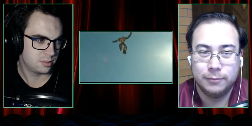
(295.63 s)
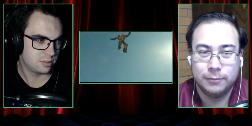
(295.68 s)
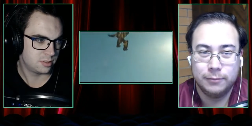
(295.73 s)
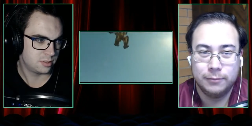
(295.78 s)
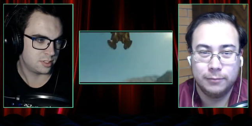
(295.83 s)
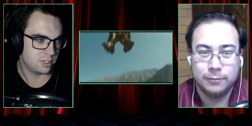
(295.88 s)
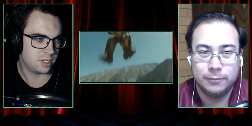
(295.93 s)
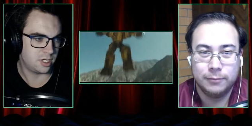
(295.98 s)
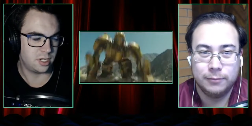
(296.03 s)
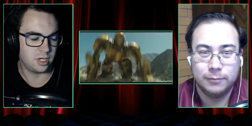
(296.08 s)

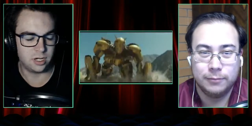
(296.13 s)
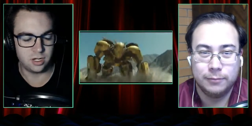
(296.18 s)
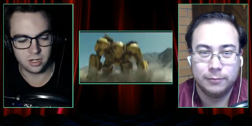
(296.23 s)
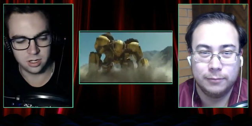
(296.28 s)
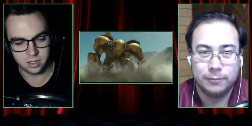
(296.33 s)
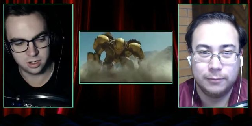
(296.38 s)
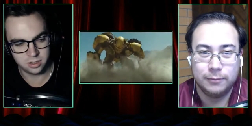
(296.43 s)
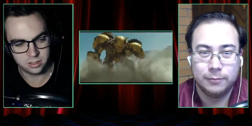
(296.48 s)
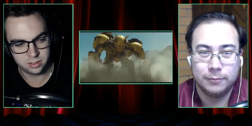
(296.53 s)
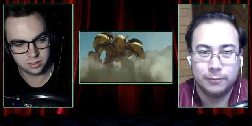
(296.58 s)
Speaker 1: Oh.
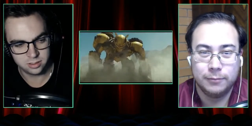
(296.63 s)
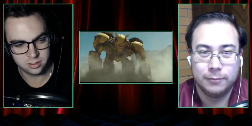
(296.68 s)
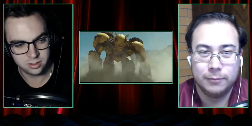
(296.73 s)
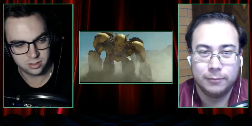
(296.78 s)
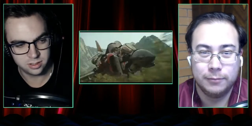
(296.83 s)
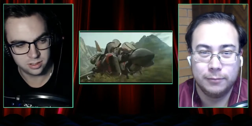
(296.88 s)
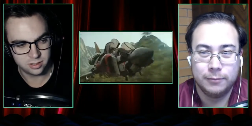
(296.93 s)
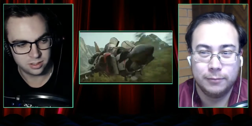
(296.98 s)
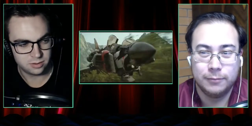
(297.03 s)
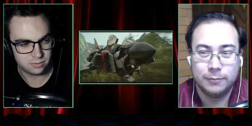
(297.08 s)

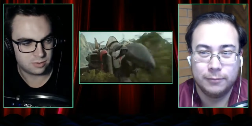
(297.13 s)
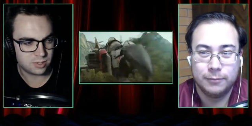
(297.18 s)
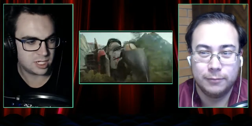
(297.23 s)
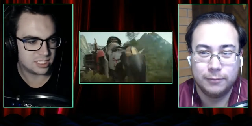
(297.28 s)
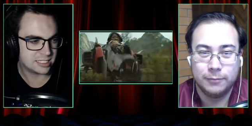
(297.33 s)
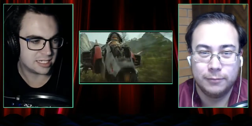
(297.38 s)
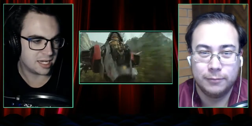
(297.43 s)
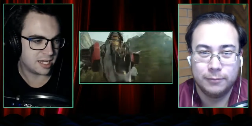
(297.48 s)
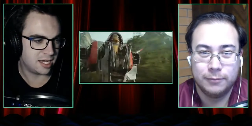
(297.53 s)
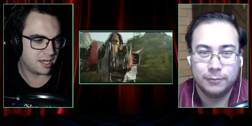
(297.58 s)
Why's
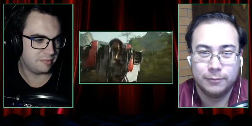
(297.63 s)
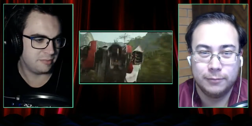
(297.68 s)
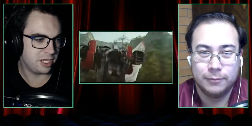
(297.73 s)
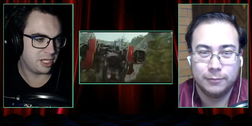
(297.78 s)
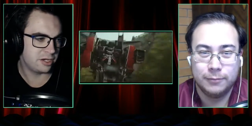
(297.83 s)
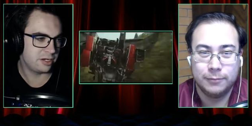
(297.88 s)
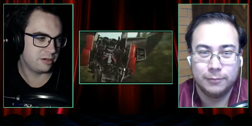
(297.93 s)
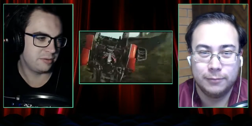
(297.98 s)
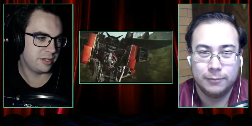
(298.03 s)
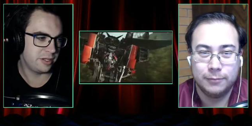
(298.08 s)
the army
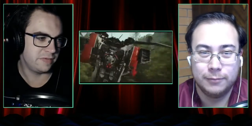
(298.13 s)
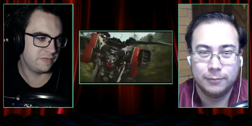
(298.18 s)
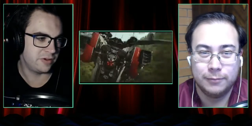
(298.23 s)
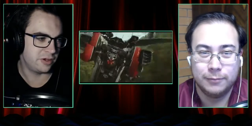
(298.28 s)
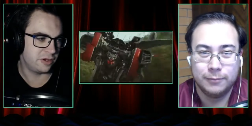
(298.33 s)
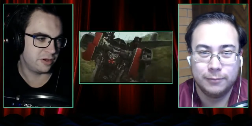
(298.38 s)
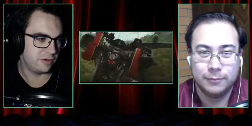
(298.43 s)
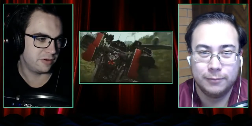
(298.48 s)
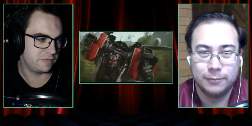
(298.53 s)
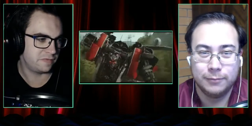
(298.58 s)
got him
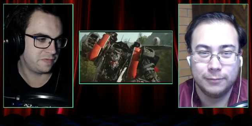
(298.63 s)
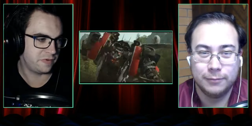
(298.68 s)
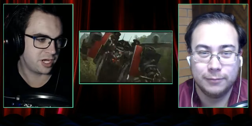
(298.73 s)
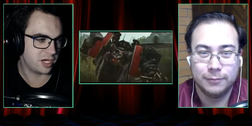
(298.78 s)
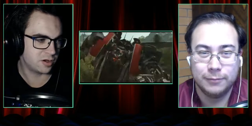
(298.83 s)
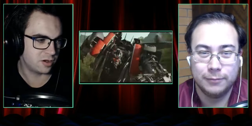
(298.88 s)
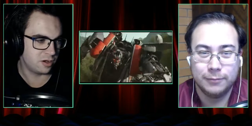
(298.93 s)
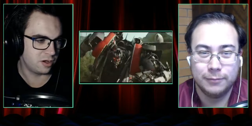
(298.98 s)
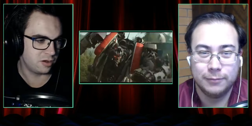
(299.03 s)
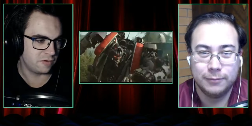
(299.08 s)
involved? Fuck
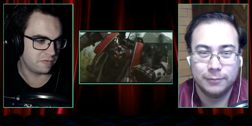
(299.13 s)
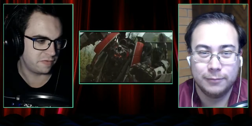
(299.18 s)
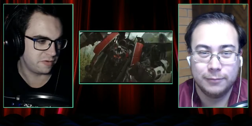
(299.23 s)
off.